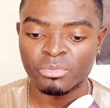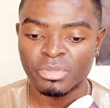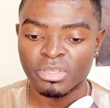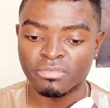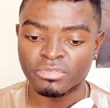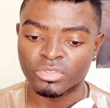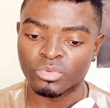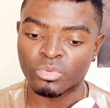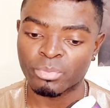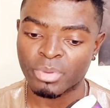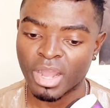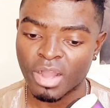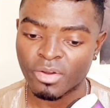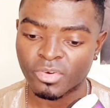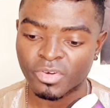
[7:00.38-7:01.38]
gives you
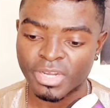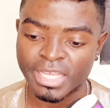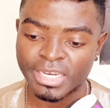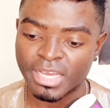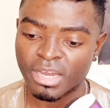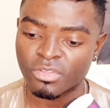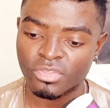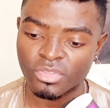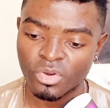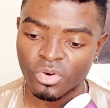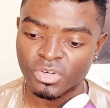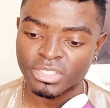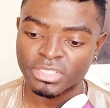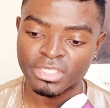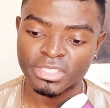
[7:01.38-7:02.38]
power and
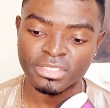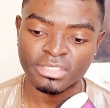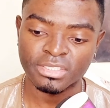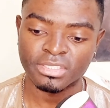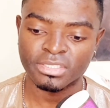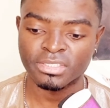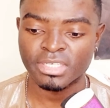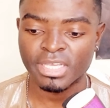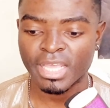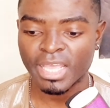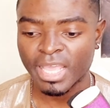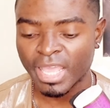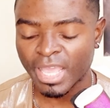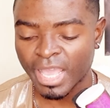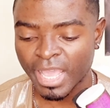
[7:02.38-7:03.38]
authorities.
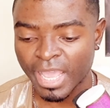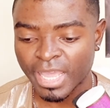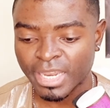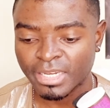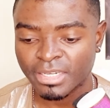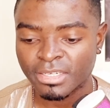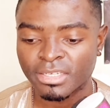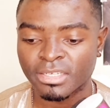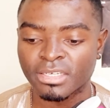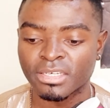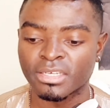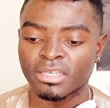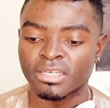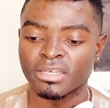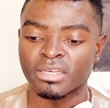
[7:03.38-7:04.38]
And
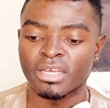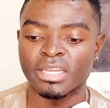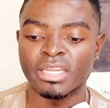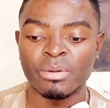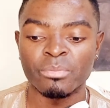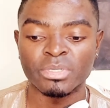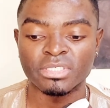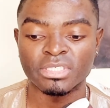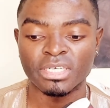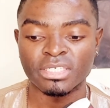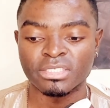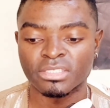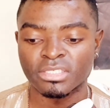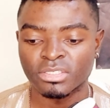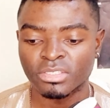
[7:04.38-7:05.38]
number
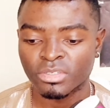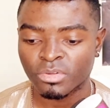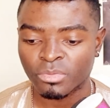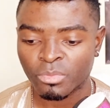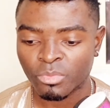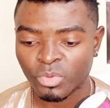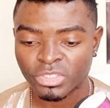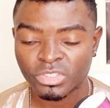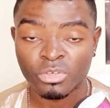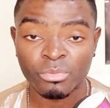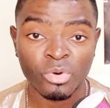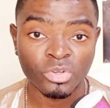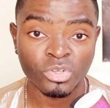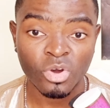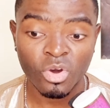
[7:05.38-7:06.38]
6, wisdom
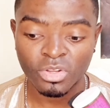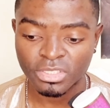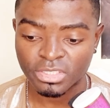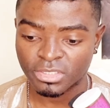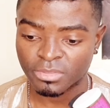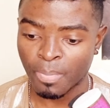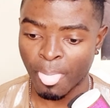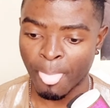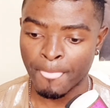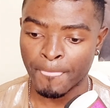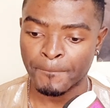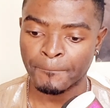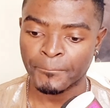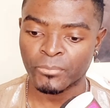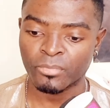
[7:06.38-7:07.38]
or knowledge
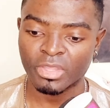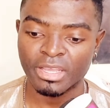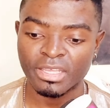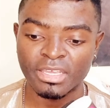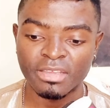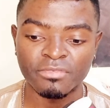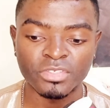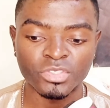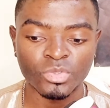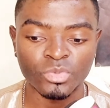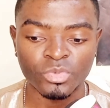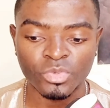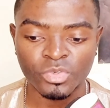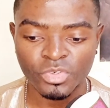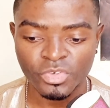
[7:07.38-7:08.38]
gives
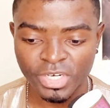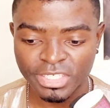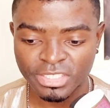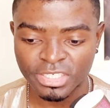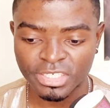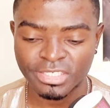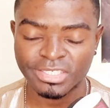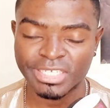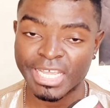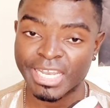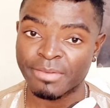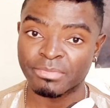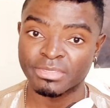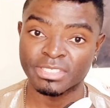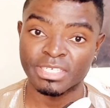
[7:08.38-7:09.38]
you riches. And
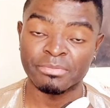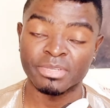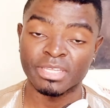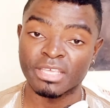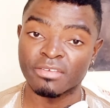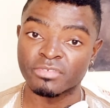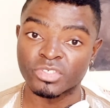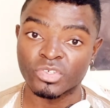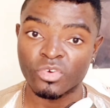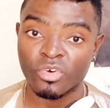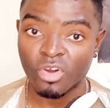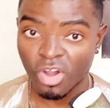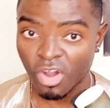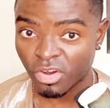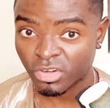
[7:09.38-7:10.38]
number 7 gives you
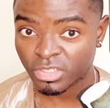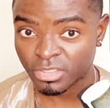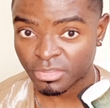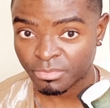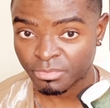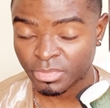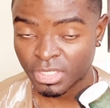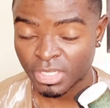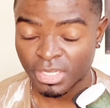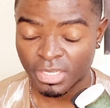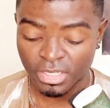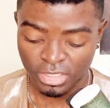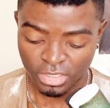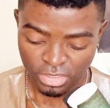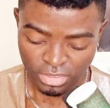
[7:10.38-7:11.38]
honor.
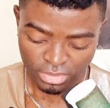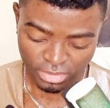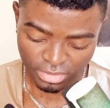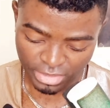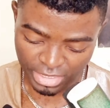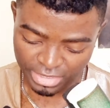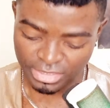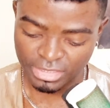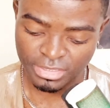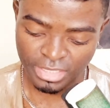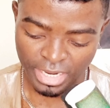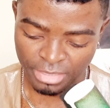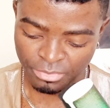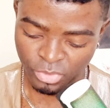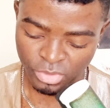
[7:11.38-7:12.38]
There's a
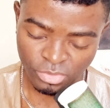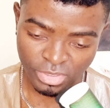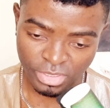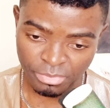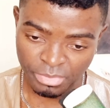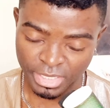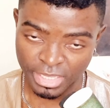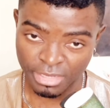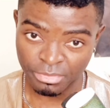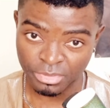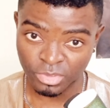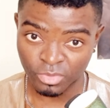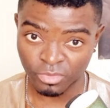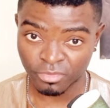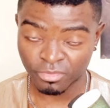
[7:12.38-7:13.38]
time when you're going to be able
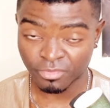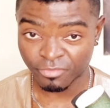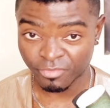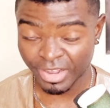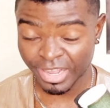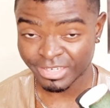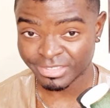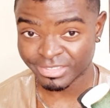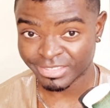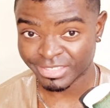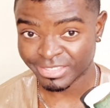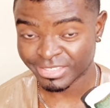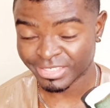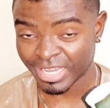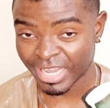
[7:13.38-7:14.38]
to find a
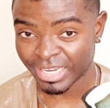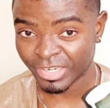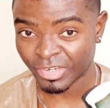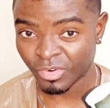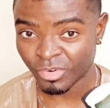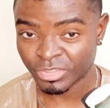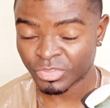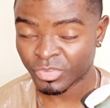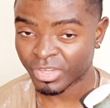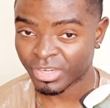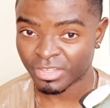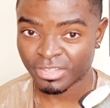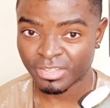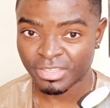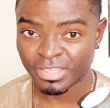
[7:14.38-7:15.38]
certain kind of knowledge. You're going
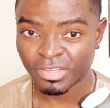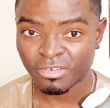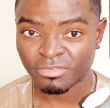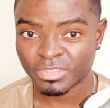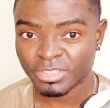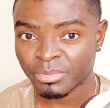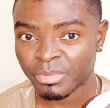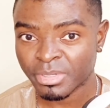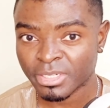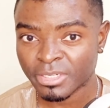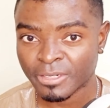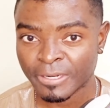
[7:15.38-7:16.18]
to think of somebody.